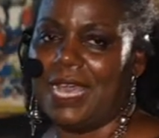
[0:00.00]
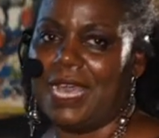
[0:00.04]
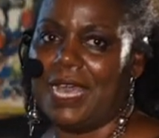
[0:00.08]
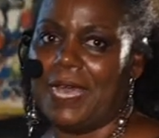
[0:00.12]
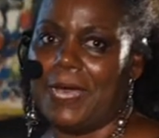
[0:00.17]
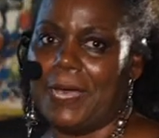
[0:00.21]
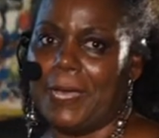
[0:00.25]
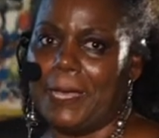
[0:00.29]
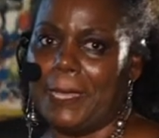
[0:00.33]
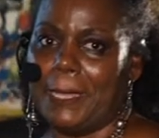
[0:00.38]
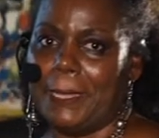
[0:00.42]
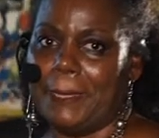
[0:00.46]

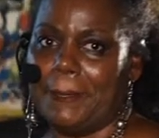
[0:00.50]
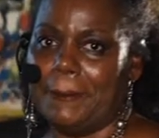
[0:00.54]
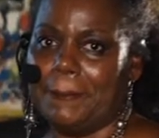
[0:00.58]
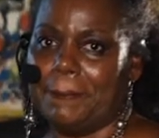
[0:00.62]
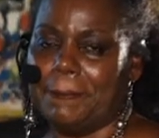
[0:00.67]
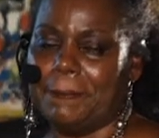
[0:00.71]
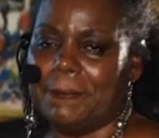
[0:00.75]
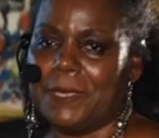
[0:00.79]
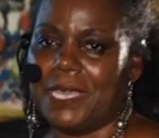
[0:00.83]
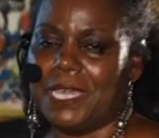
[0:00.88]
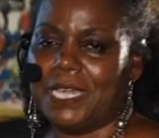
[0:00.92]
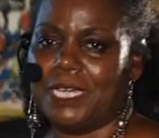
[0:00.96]

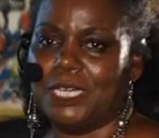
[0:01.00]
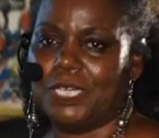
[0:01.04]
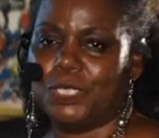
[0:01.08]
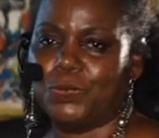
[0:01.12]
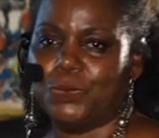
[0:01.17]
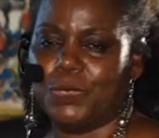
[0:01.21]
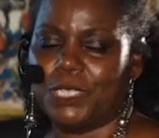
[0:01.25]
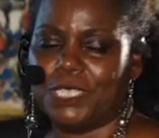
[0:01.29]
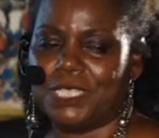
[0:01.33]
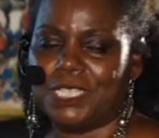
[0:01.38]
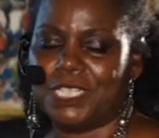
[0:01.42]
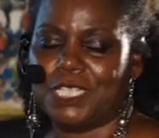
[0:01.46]
um,
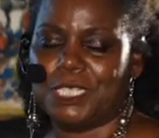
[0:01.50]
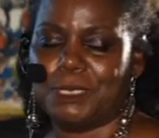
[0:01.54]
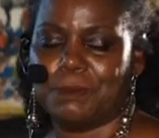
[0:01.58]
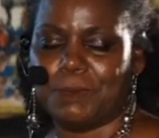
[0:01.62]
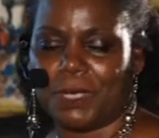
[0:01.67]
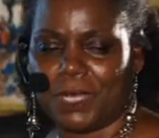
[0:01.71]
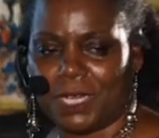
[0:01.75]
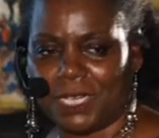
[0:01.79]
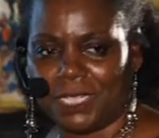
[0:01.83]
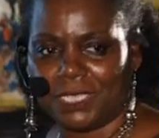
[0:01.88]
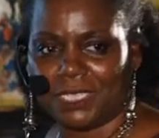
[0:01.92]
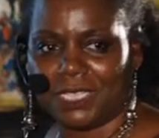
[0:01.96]
with
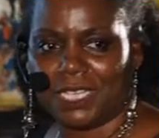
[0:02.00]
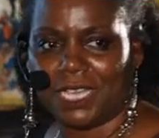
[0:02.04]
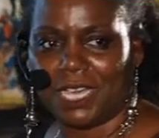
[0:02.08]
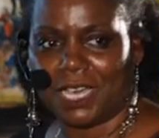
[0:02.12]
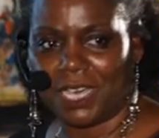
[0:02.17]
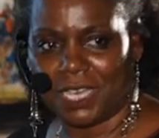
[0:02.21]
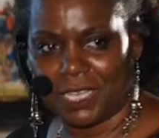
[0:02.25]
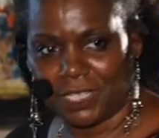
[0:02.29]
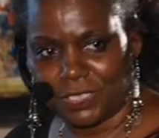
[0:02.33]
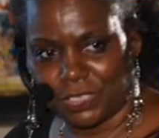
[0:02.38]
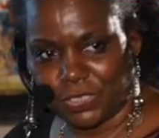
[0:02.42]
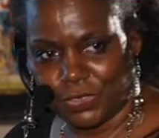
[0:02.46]
smart
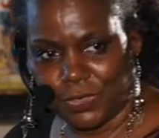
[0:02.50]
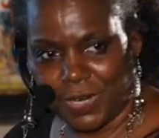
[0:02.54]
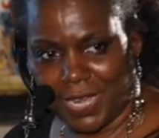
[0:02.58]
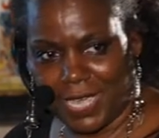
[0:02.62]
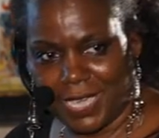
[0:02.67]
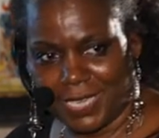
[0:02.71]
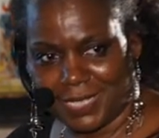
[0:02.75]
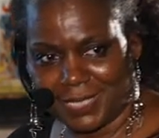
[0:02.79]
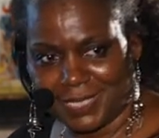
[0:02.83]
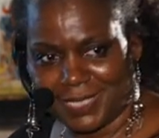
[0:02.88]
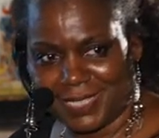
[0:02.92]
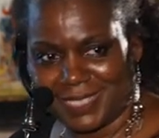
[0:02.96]

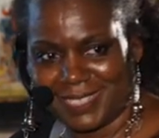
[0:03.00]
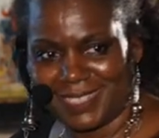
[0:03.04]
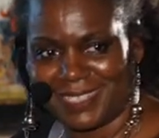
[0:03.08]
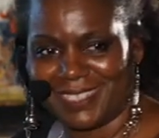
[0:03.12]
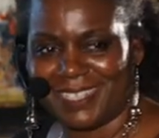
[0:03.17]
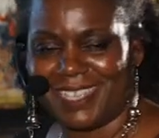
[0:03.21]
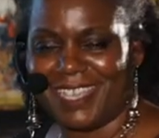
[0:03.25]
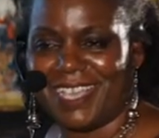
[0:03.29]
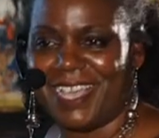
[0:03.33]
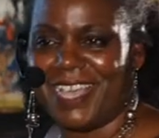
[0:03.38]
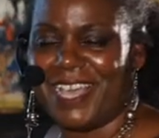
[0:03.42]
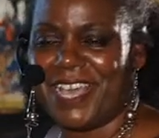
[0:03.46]
contracts
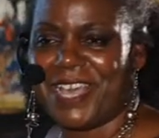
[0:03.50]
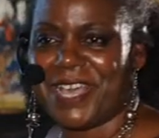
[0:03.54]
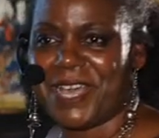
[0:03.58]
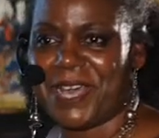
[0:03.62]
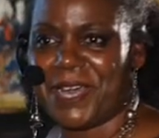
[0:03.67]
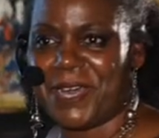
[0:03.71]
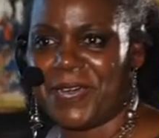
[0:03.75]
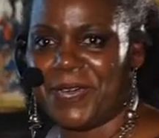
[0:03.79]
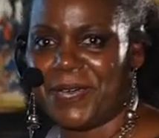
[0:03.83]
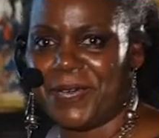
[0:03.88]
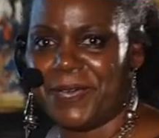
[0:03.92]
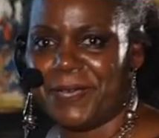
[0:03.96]

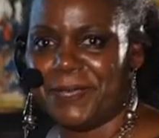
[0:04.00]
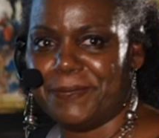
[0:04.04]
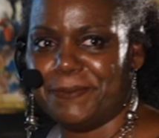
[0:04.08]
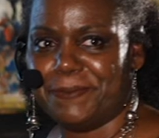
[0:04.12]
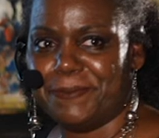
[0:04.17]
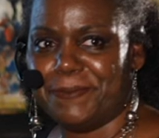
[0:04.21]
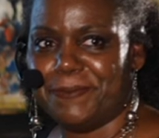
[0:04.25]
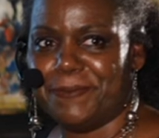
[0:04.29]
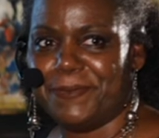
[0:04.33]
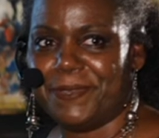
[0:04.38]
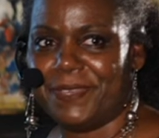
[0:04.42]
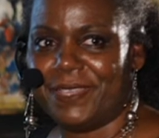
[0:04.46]

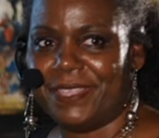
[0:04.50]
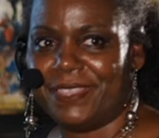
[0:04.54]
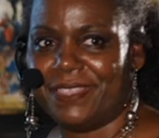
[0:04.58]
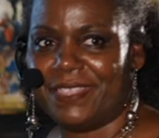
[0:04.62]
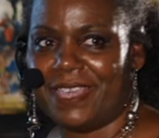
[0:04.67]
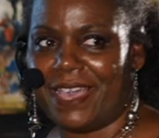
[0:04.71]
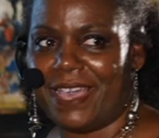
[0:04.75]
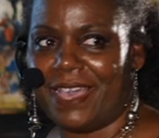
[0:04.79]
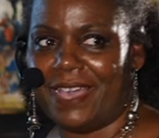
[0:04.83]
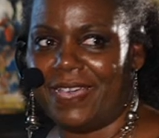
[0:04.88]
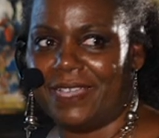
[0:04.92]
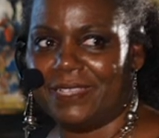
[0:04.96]
um,
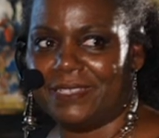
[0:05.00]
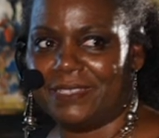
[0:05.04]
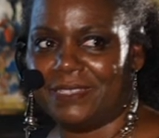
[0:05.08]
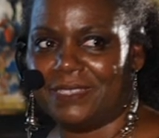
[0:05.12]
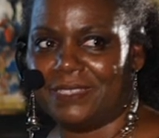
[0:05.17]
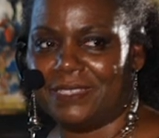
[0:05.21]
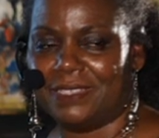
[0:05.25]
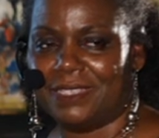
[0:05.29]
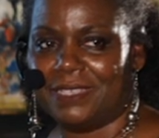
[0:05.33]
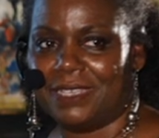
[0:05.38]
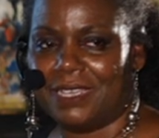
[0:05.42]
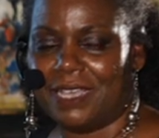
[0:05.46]
that
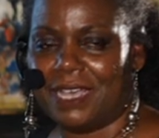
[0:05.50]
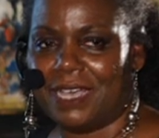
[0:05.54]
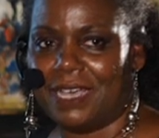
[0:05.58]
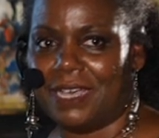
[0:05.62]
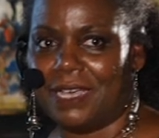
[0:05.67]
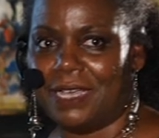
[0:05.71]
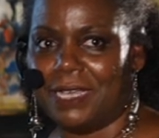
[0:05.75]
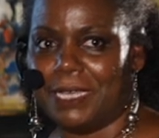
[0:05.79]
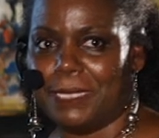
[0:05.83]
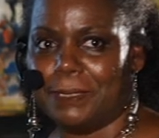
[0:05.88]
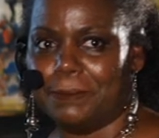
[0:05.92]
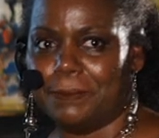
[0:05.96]

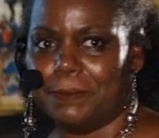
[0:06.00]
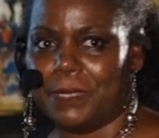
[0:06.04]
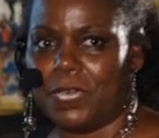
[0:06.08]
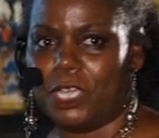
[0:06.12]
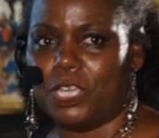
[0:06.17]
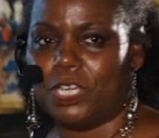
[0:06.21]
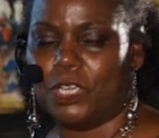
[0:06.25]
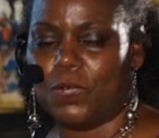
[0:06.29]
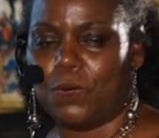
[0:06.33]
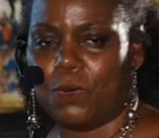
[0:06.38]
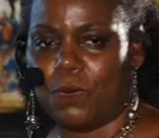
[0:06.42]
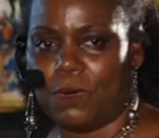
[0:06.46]
um,
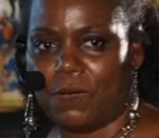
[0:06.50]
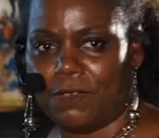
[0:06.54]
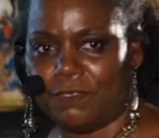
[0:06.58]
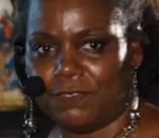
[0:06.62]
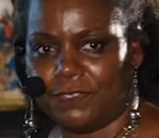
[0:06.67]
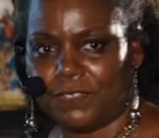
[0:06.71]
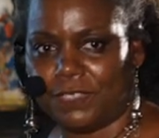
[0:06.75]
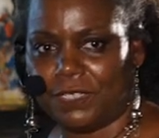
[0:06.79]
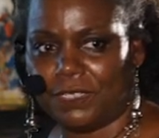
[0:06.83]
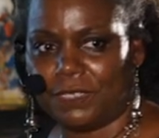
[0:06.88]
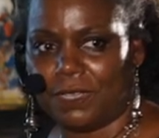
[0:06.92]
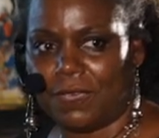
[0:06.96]
are
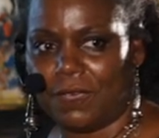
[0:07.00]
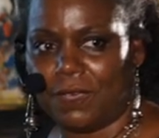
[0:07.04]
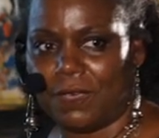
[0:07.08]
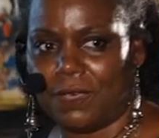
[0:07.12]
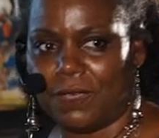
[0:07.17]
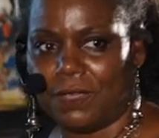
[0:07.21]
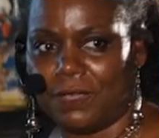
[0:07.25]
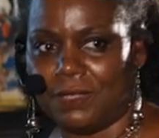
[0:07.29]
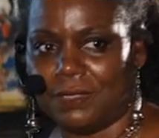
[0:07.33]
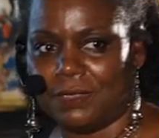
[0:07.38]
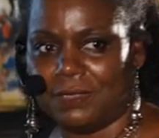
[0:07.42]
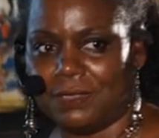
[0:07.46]
offered
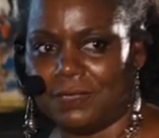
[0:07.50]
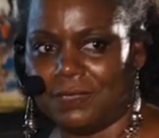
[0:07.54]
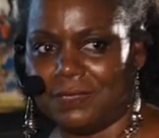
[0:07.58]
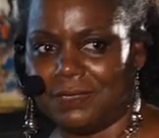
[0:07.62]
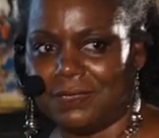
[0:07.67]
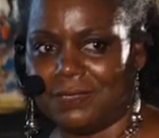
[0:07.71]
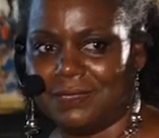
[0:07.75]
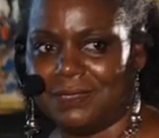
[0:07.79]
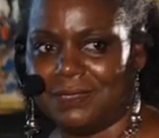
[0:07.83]
on